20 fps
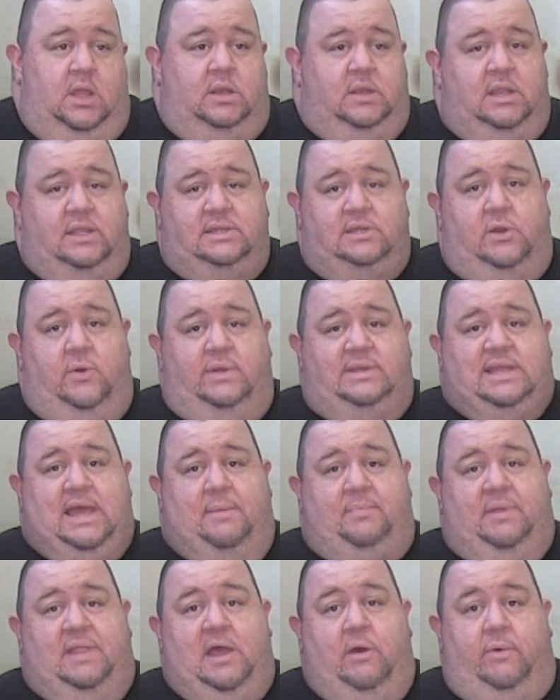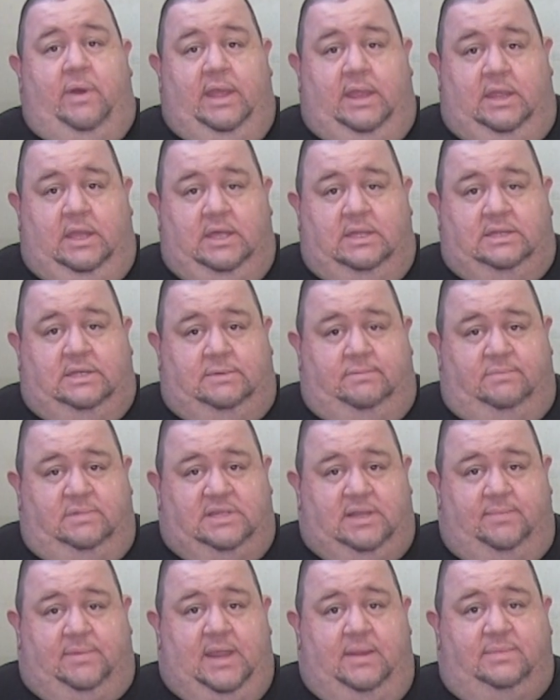doesn't always happen that way because
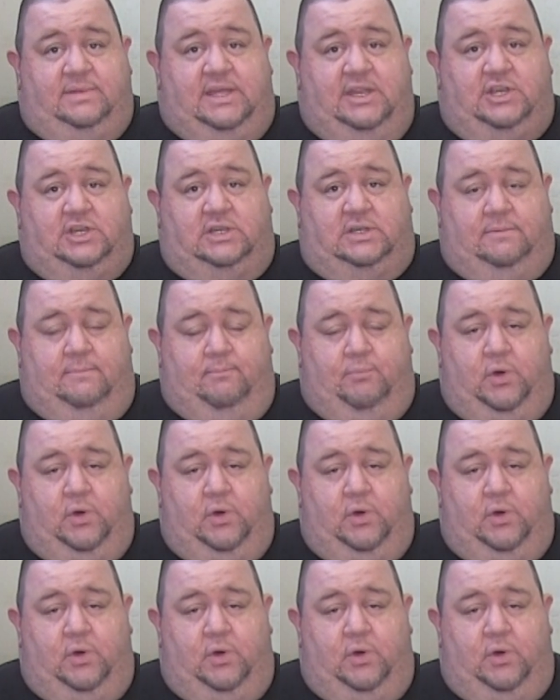sometimes they just